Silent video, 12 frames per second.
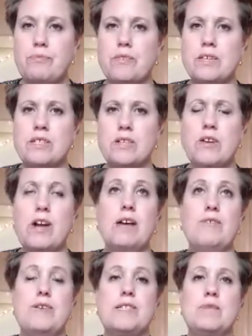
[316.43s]
So I
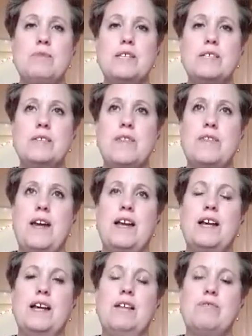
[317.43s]
firstly want to
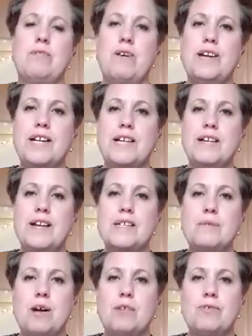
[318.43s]
thank Veronica
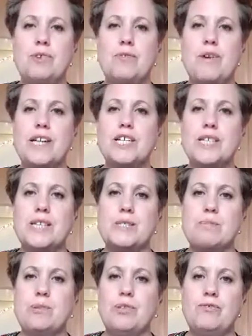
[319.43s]
as well for arranging
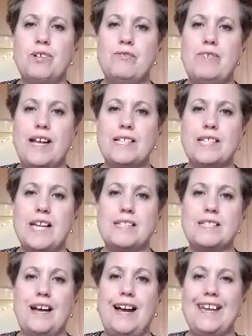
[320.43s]
this beautiful event.
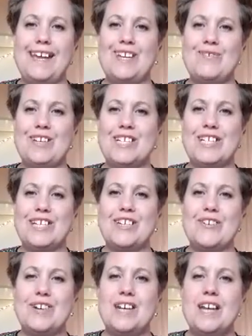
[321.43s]
It's High Ed Vision,
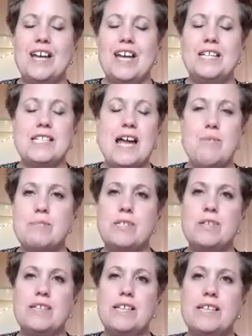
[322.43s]
Kieran. It's
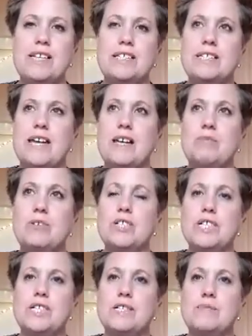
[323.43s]
absolutely insane what
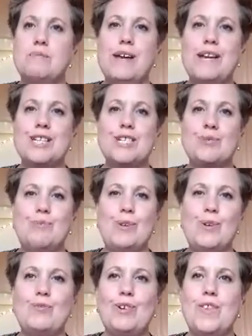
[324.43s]
she's managed to
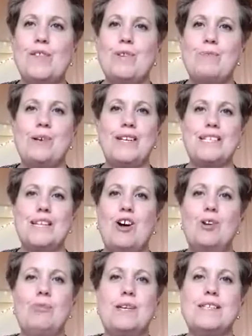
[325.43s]
pull off with everybody's
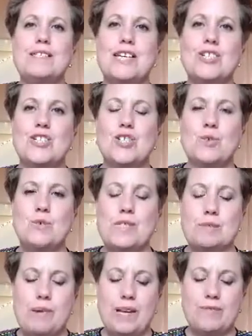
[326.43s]
help in such a short
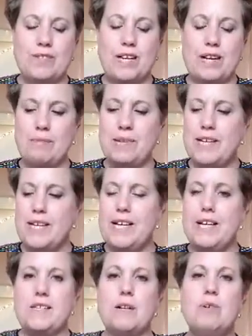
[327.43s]
span of time.
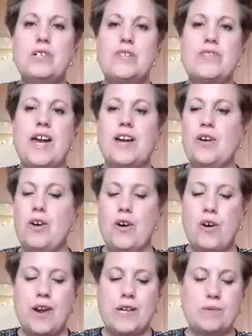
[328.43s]
So I want to thank
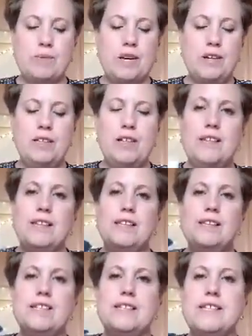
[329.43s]
her as well.
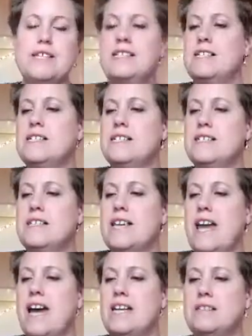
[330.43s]
This is the
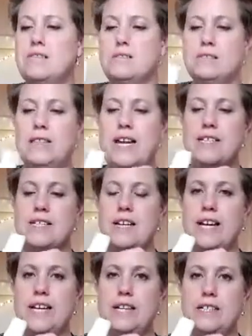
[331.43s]
candle that
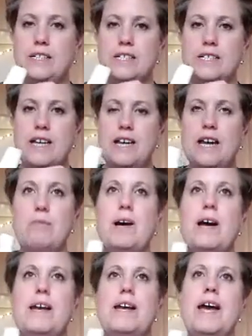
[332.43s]
I lit.
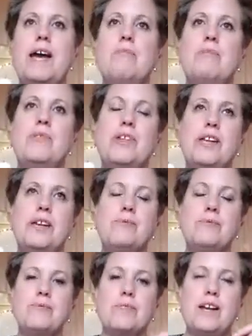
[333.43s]
I am the
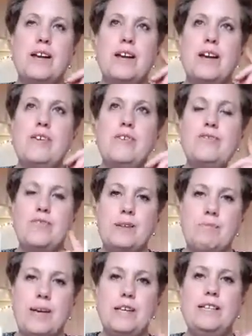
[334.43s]

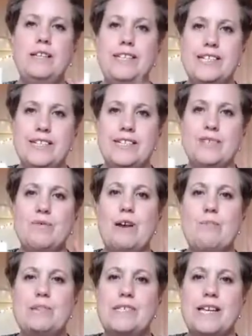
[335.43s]
female leader
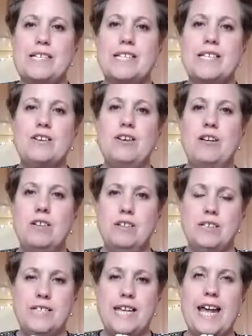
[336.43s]
representing
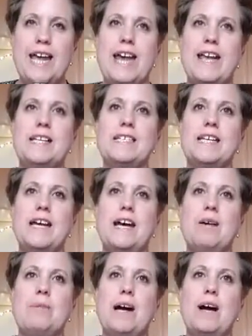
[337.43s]
Connaught, and
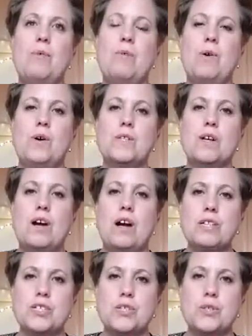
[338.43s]
I was
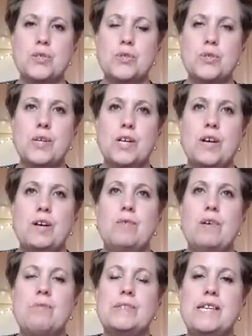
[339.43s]
asked to
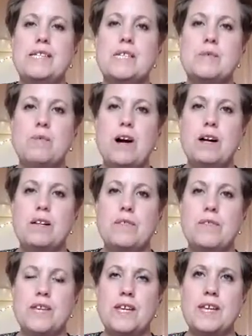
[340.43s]
represent as well
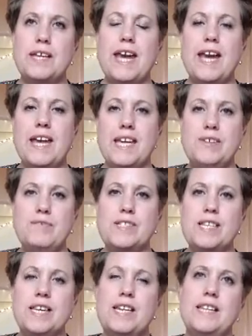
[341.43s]
the
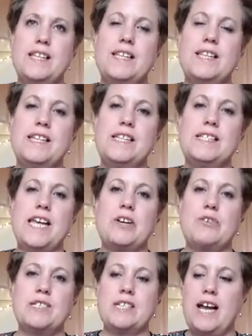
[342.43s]
caves in the
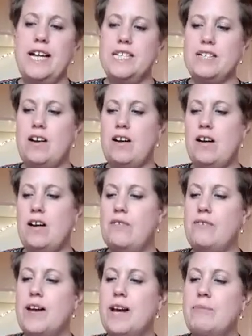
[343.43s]
sacred site
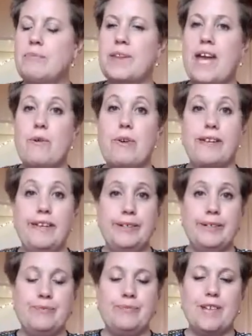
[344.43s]
of
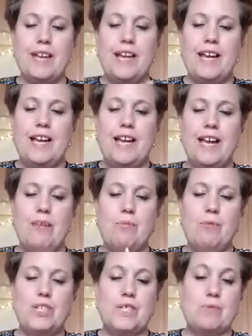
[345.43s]
Carowkeel.
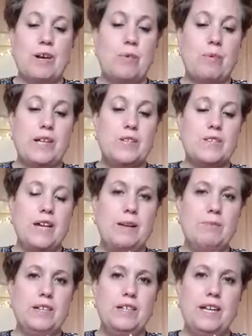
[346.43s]
Which is where I went. So
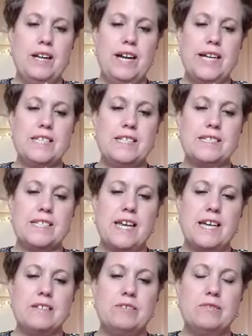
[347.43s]
I'm going to light this
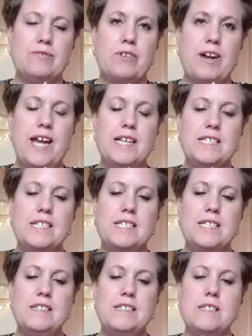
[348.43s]
candle for our
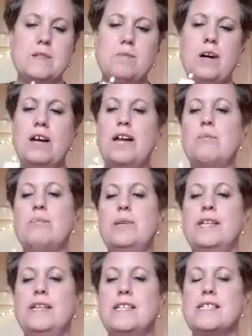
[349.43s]
ancestors as well, and I'm
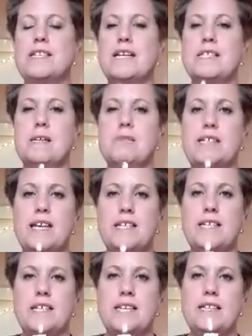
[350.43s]
putting the exact same
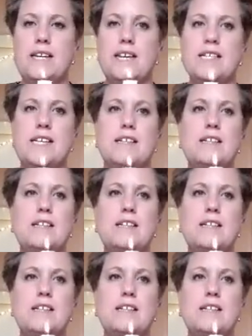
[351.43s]
intent in that I did